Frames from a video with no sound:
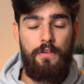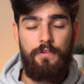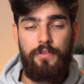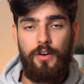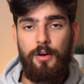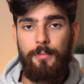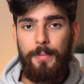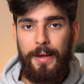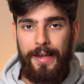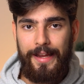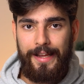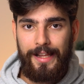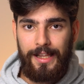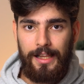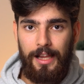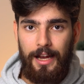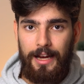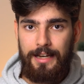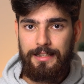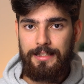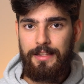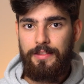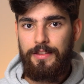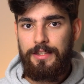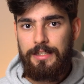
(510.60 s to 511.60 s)
from a
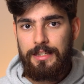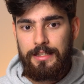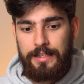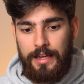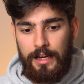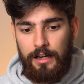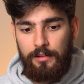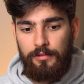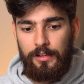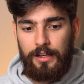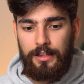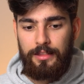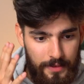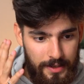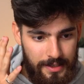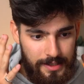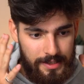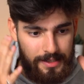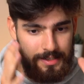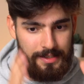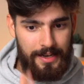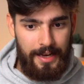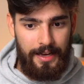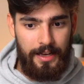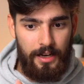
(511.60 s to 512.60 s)
client. This is kind of like the
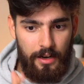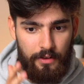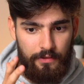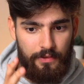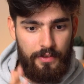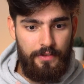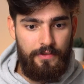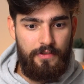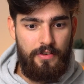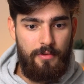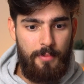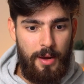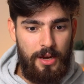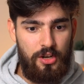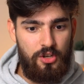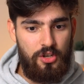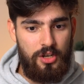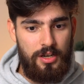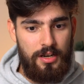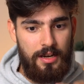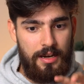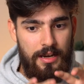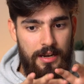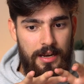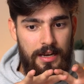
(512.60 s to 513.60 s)
state of
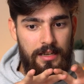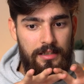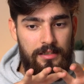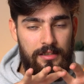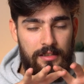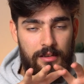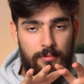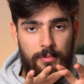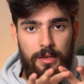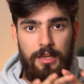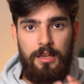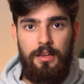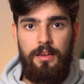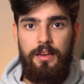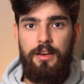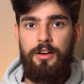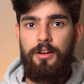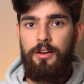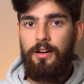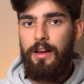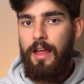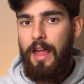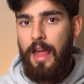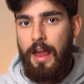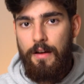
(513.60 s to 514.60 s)
information needs to be
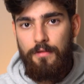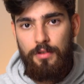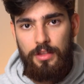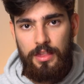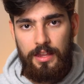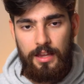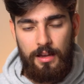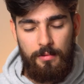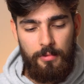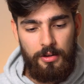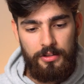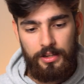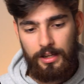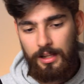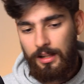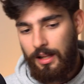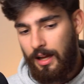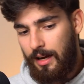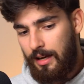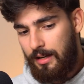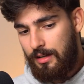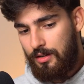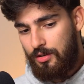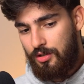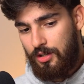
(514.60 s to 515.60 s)
here. Everything about the
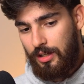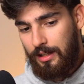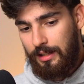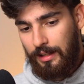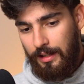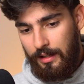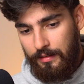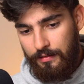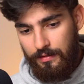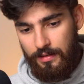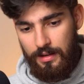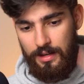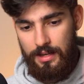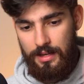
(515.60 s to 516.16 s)
client should live